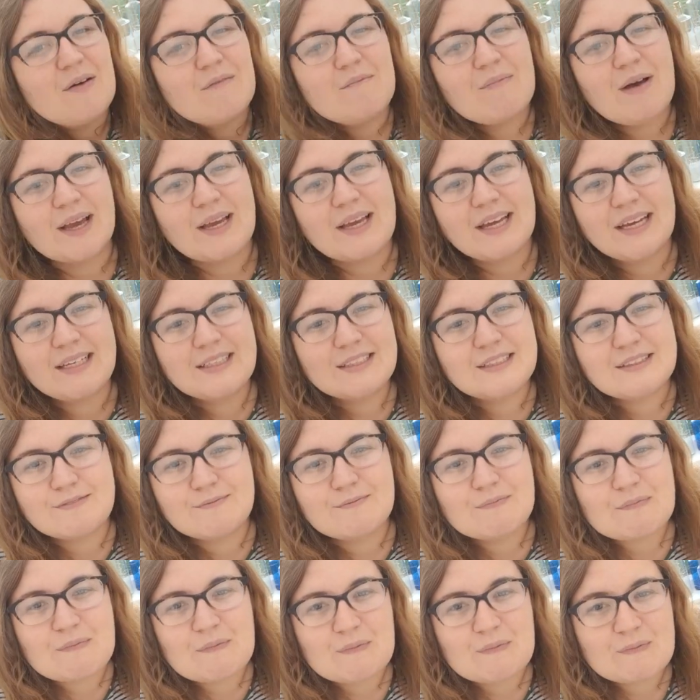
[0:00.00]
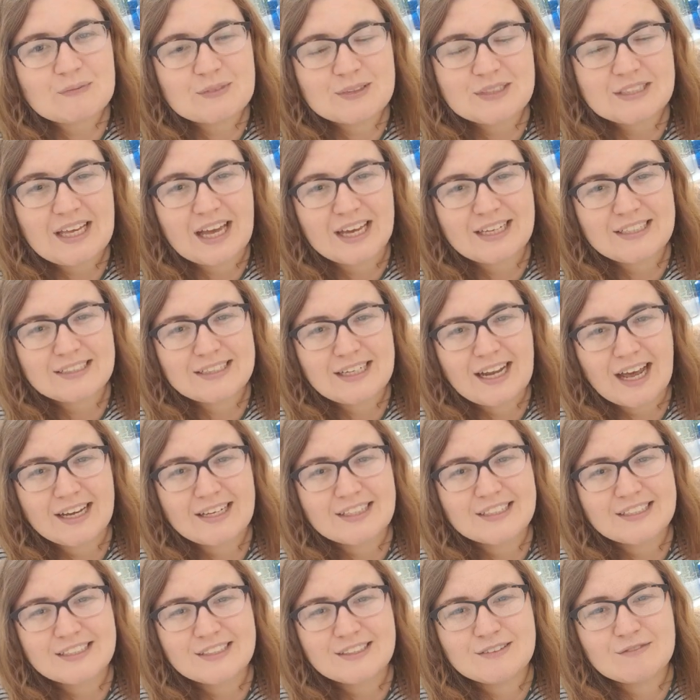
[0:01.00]
Becky's said
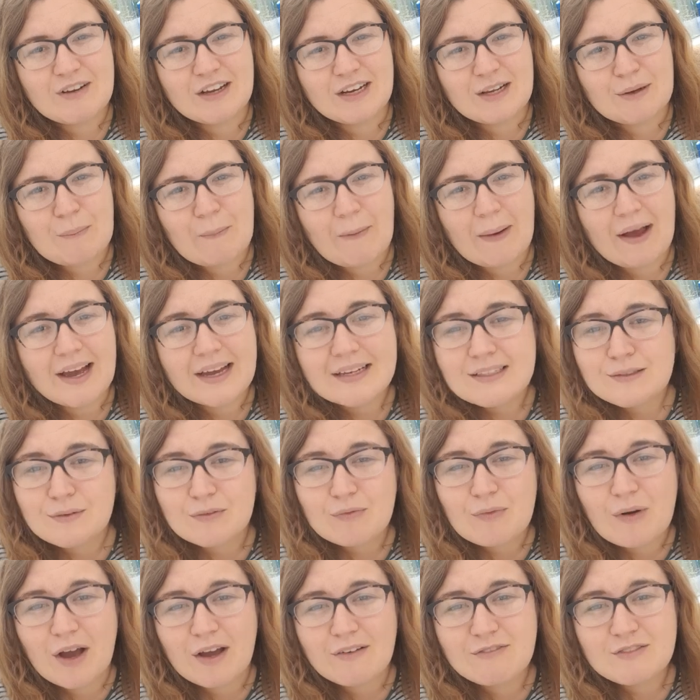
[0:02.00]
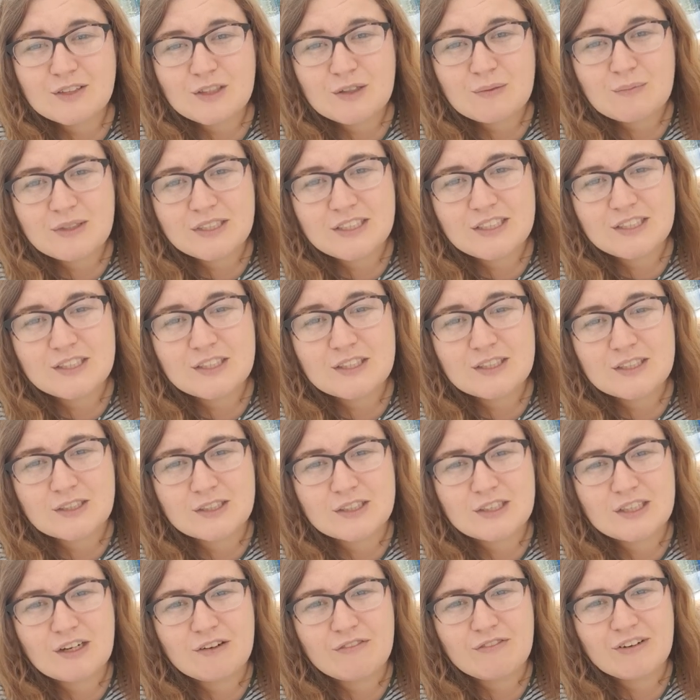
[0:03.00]
she's really impressed with what I've done, which is
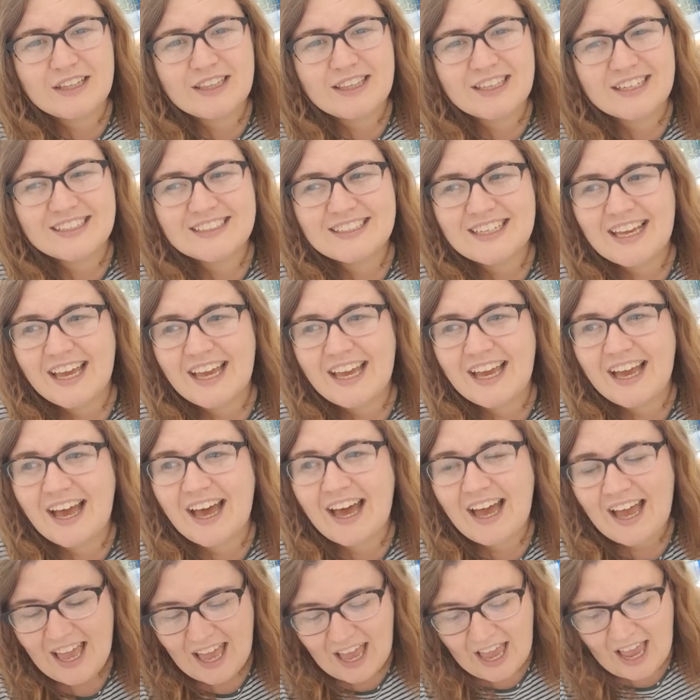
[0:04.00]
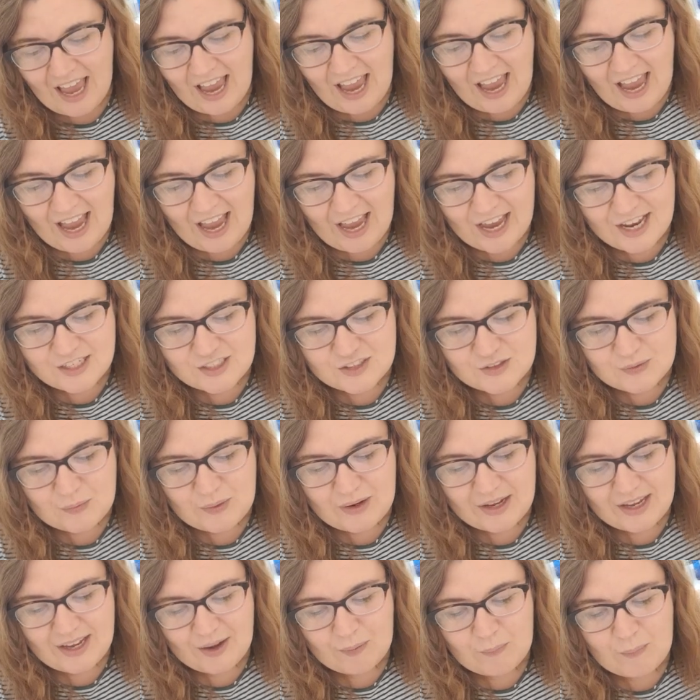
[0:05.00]
such a lovely thing to hear. And
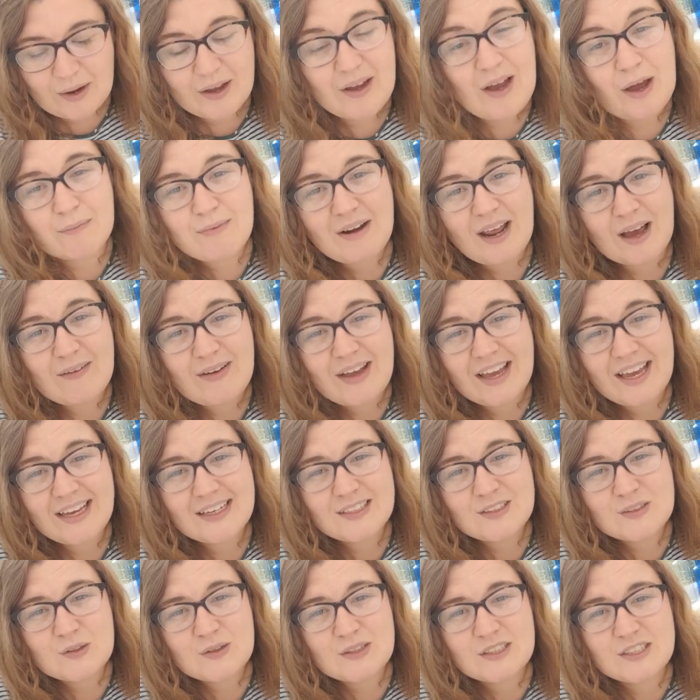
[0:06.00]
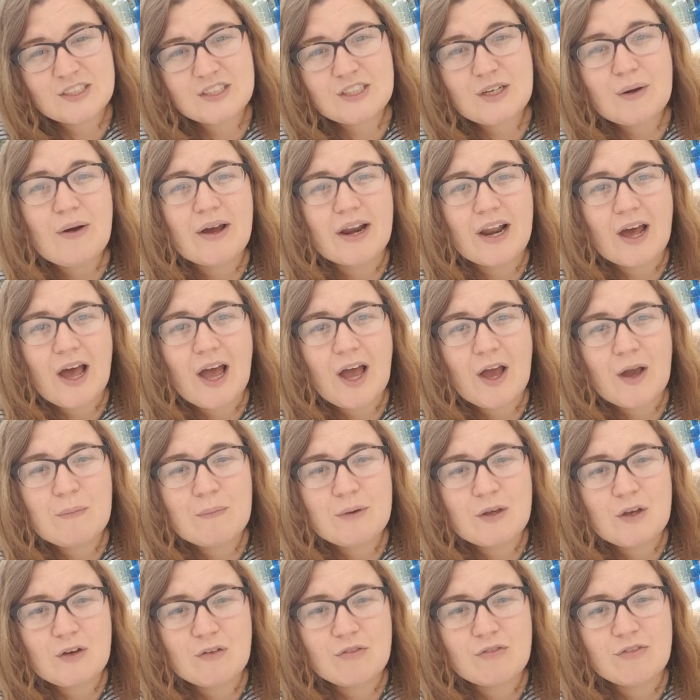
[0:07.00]
I'm now here talking to you, and I hope
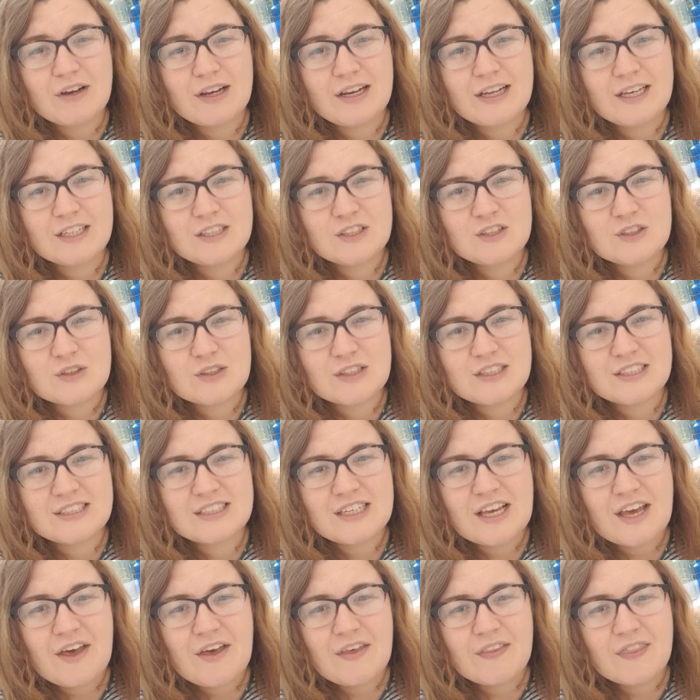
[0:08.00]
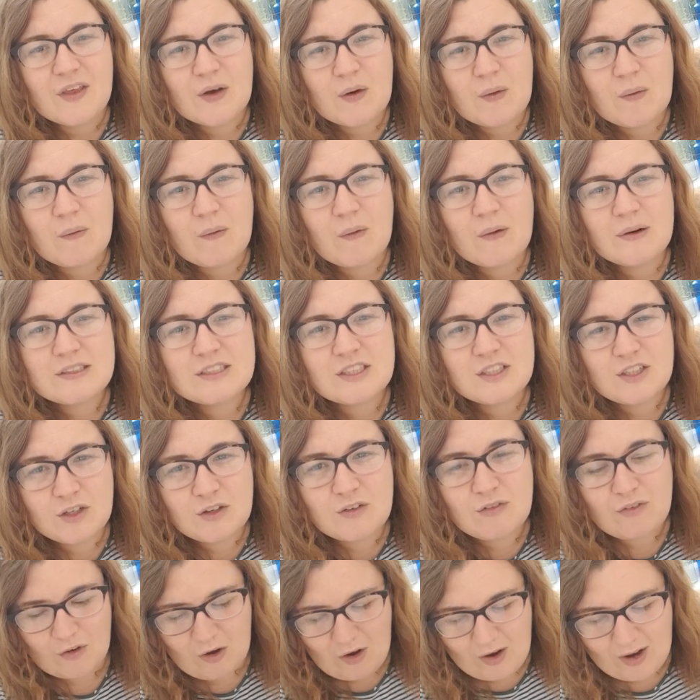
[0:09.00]
you've really enjoyed the course and
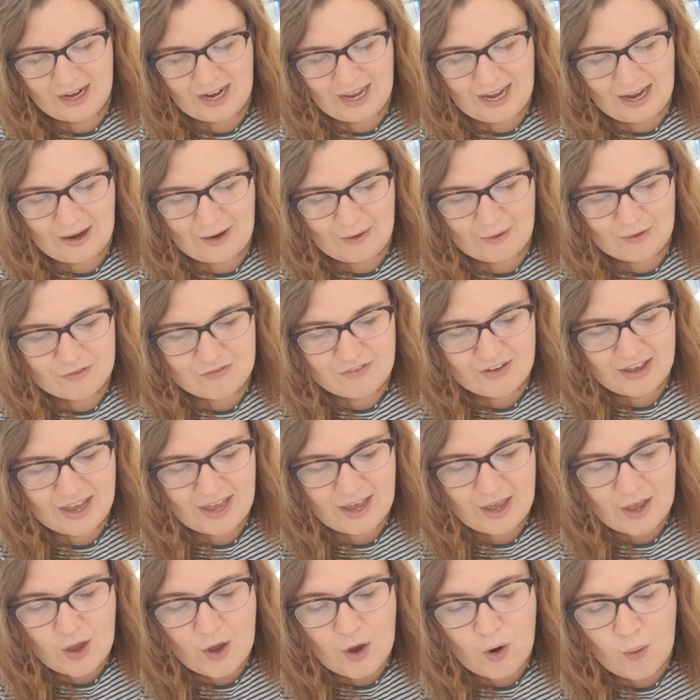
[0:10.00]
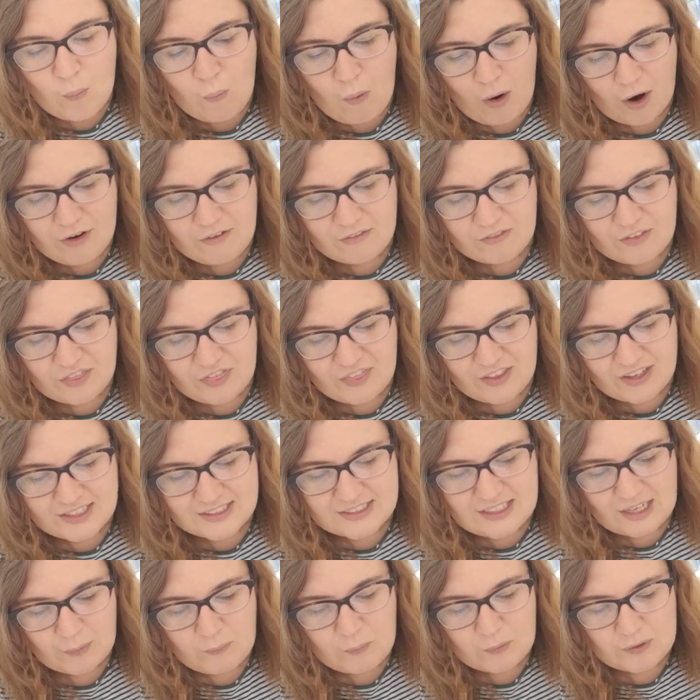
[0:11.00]
you've got a lot out of it. One of the
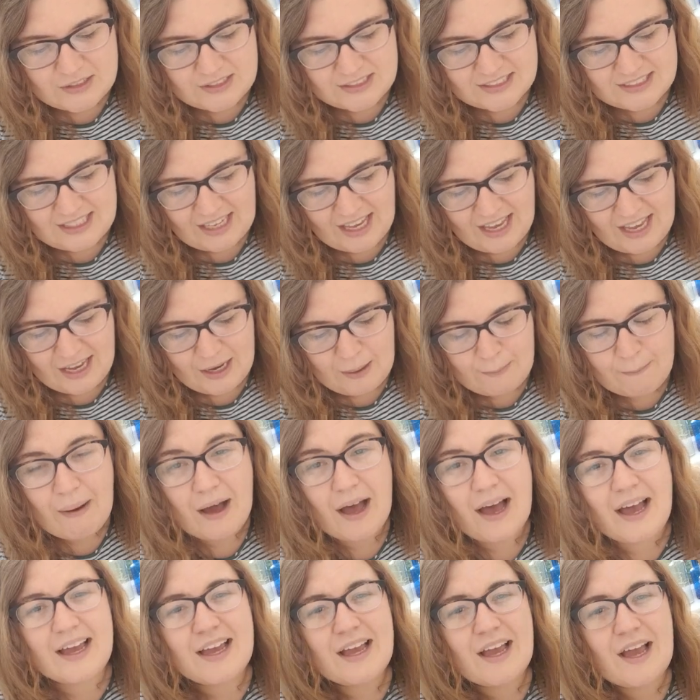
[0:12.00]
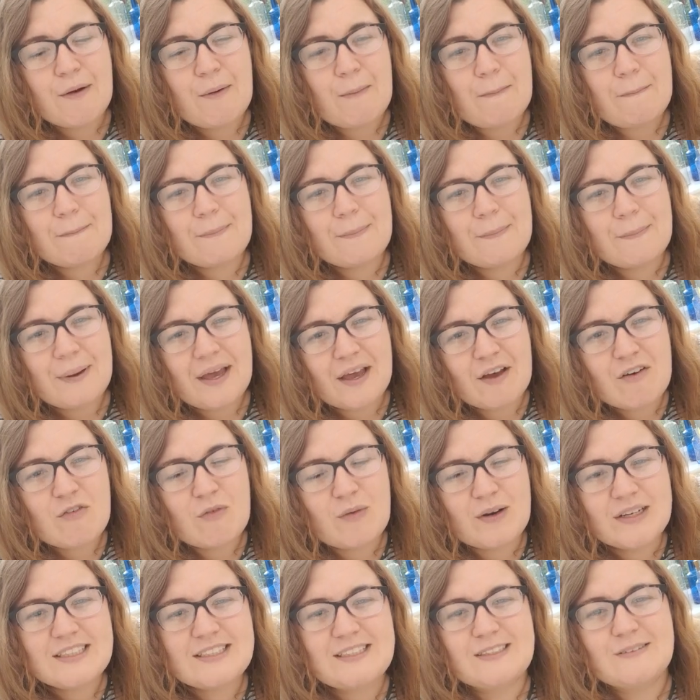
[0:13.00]
things I would say, my bit of
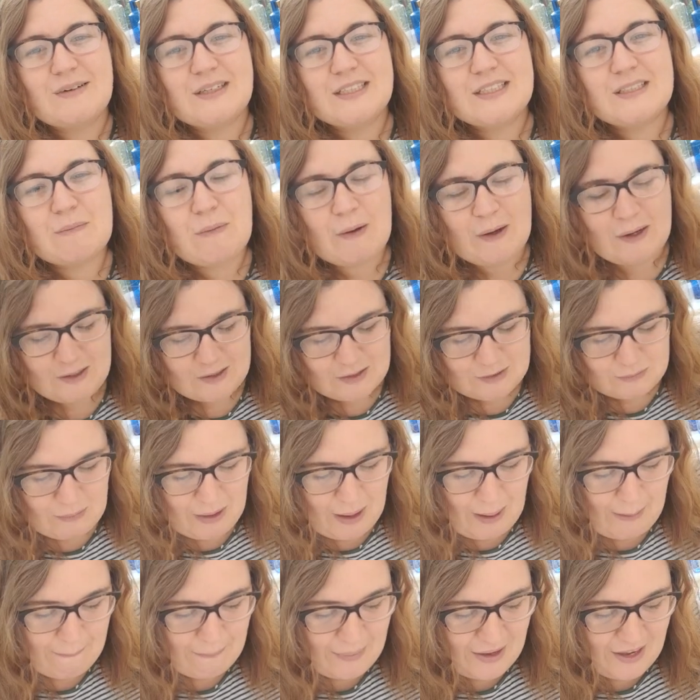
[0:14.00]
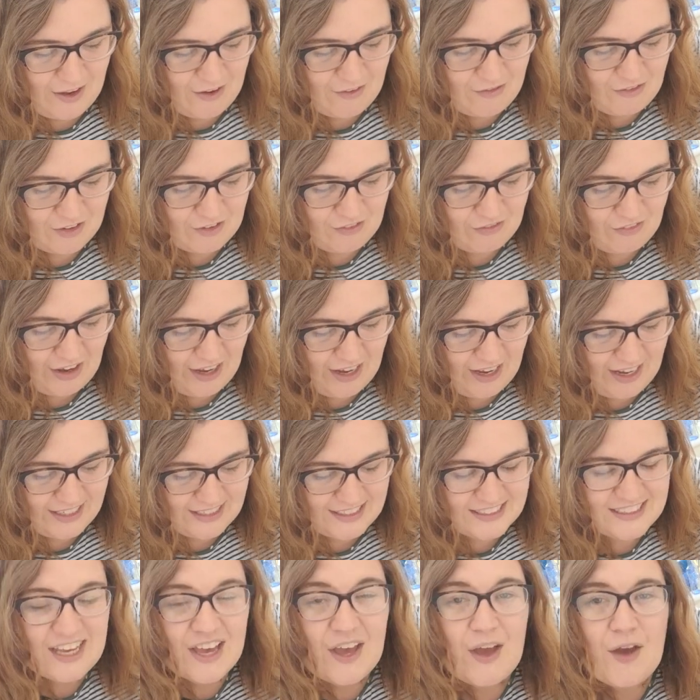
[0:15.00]
wisdom, I suppose, my bit of
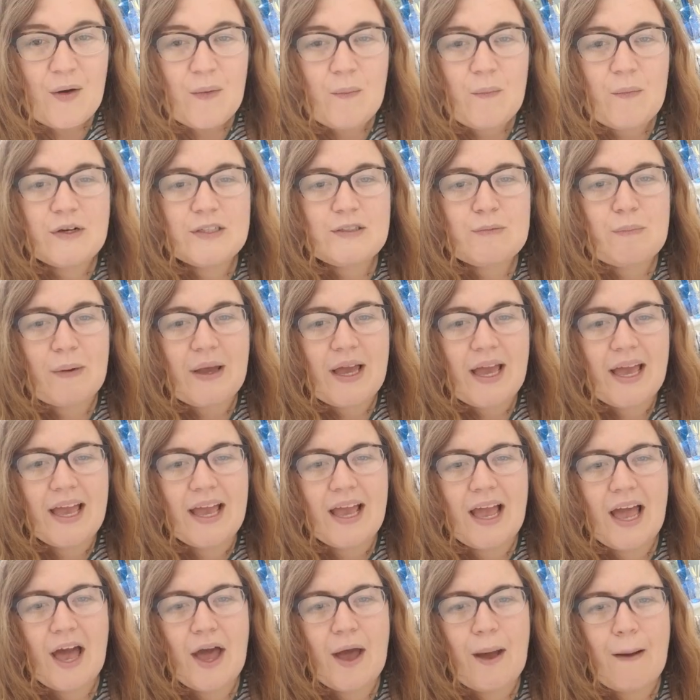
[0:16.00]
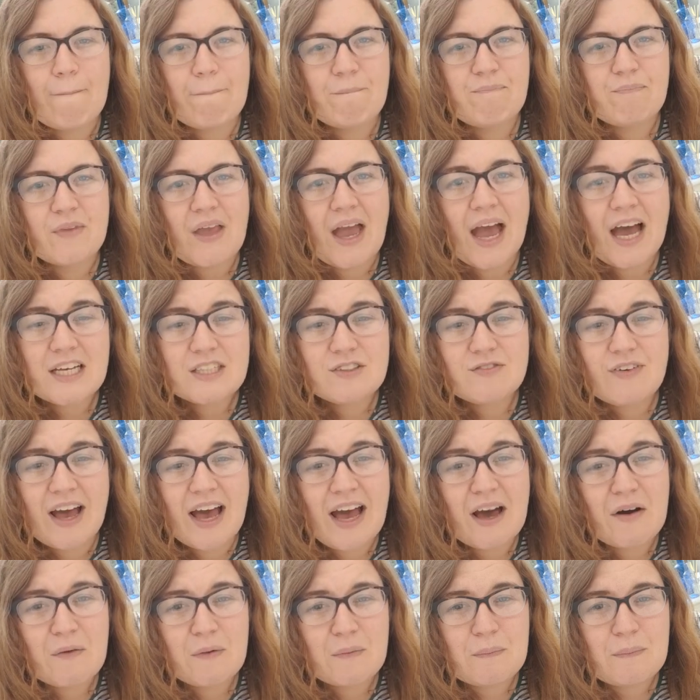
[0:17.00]
advice would be ask for
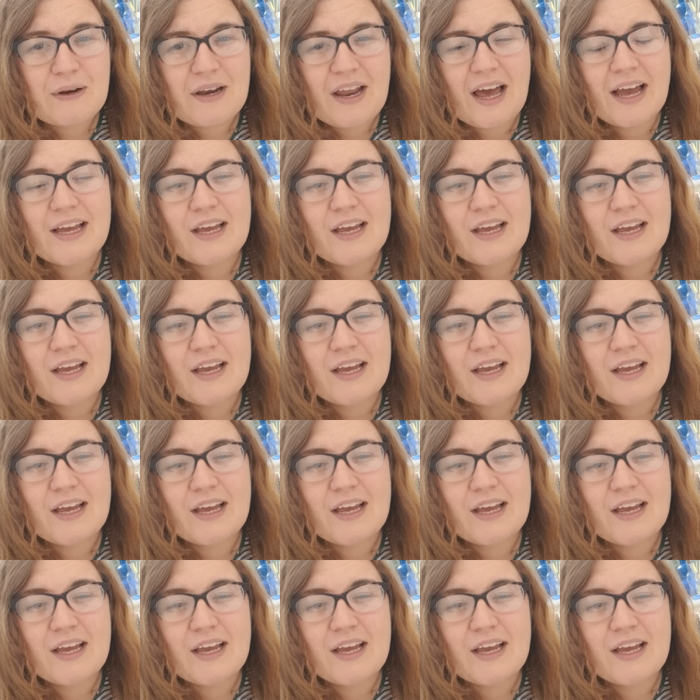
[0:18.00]
help.